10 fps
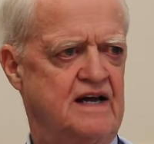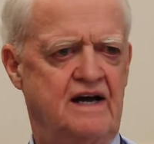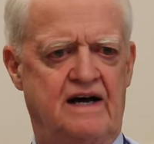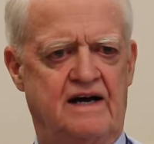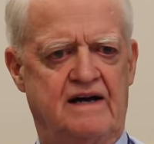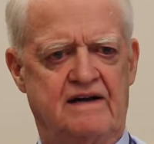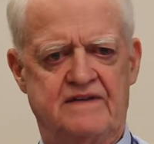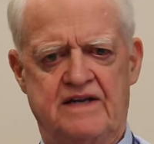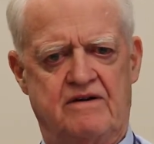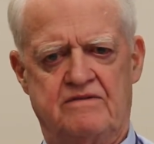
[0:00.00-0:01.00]

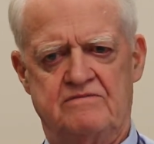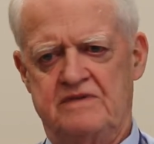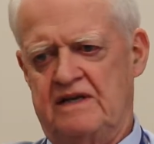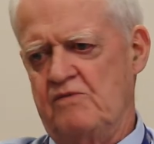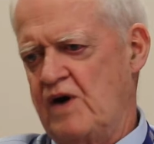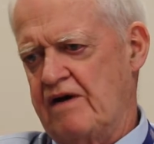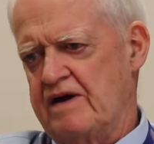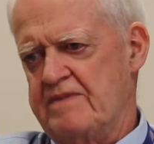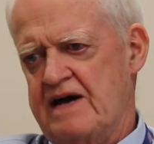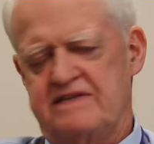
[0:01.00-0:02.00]
they don't really
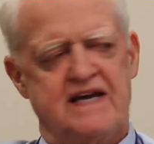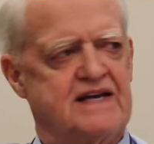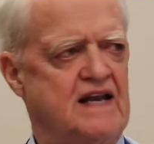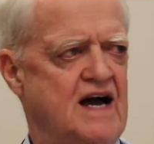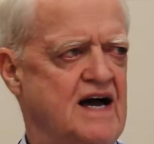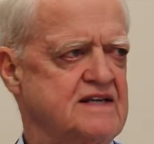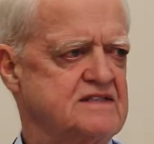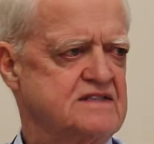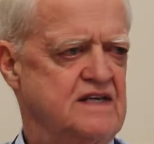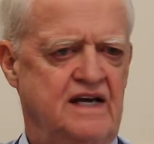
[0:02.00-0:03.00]
worry about
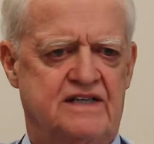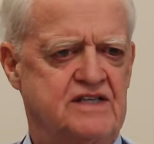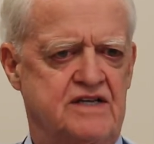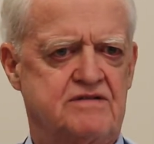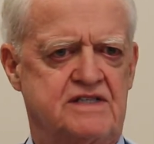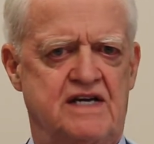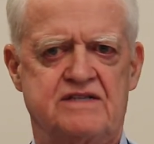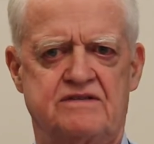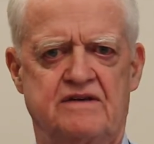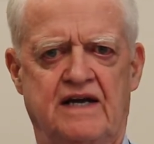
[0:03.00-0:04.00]
deadlines, et cetera, et cetera.